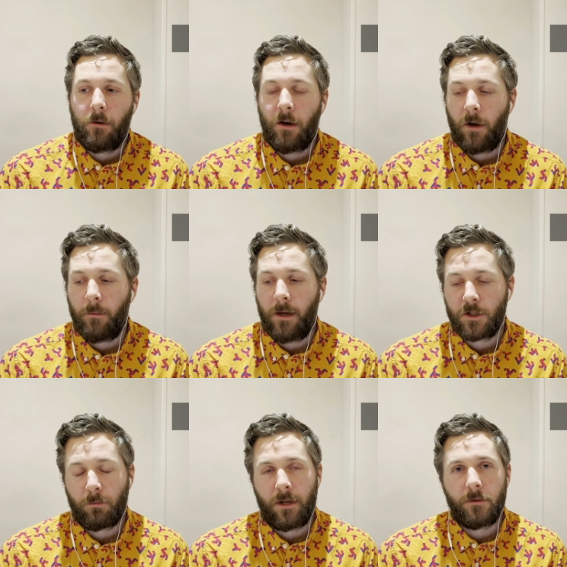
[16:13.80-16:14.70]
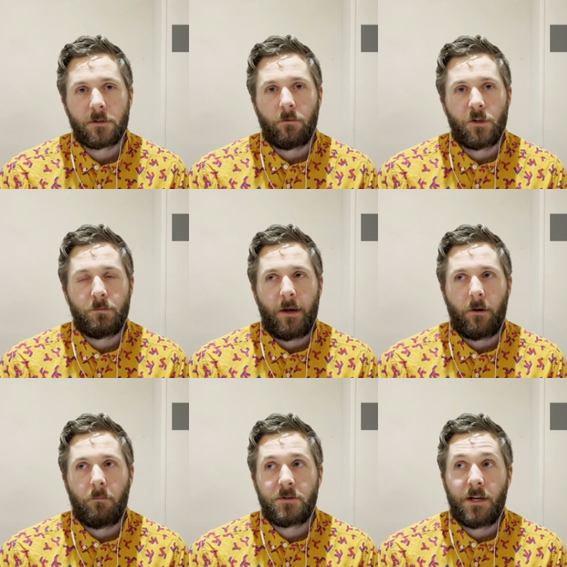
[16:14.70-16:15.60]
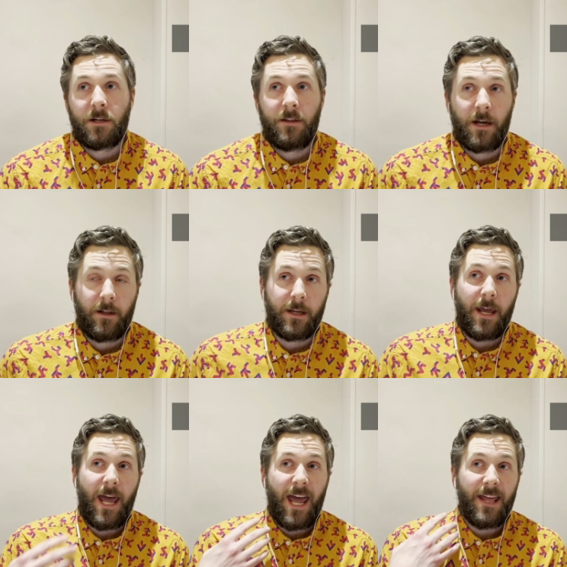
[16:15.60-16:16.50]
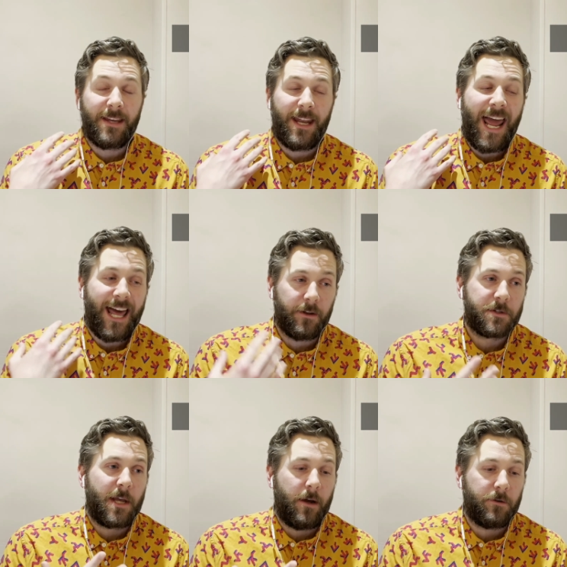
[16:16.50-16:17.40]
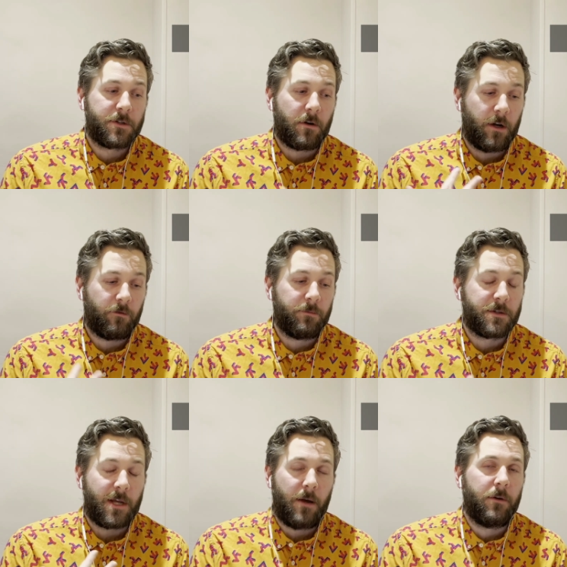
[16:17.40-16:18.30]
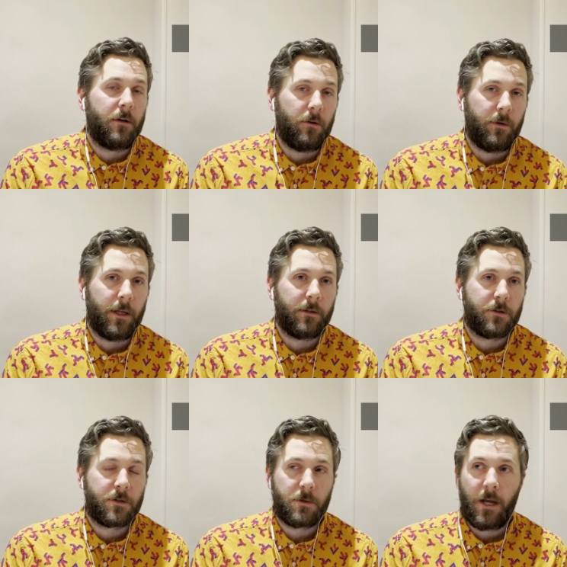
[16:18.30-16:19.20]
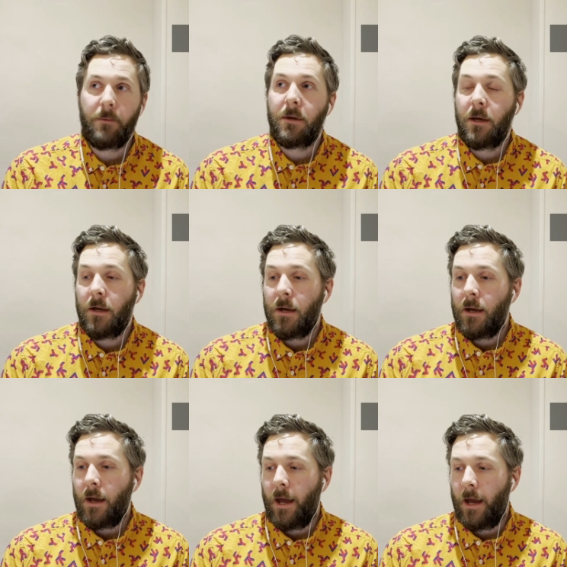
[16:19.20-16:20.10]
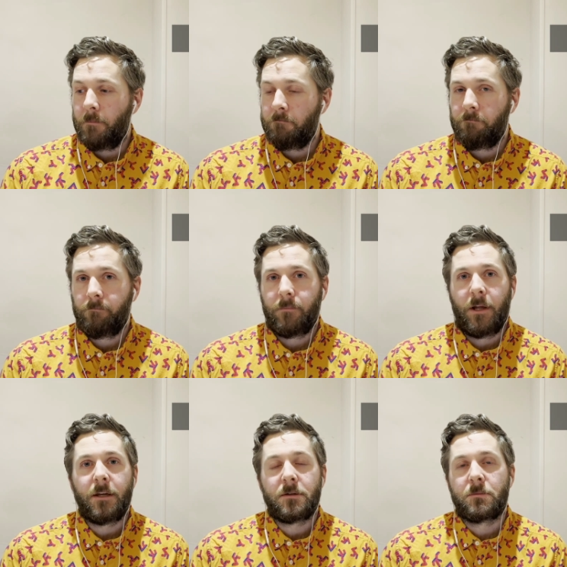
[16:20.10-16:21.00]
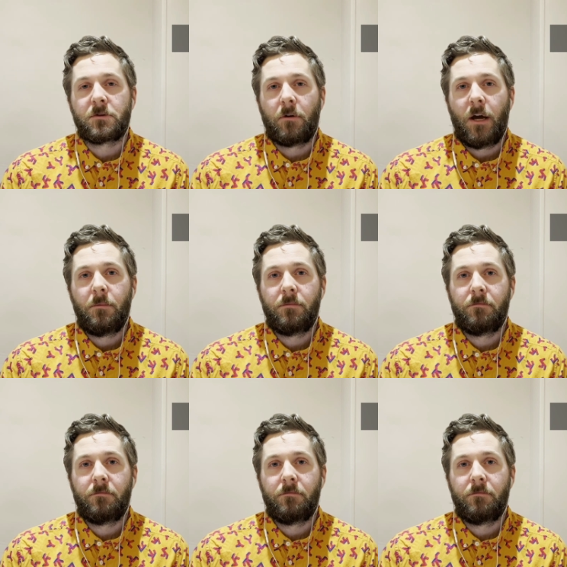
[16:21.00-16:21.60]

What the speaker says: how I managed to pronounce the words better, particularly that L sound, starting from the sound I knew in English. So yeah, like, subscribe,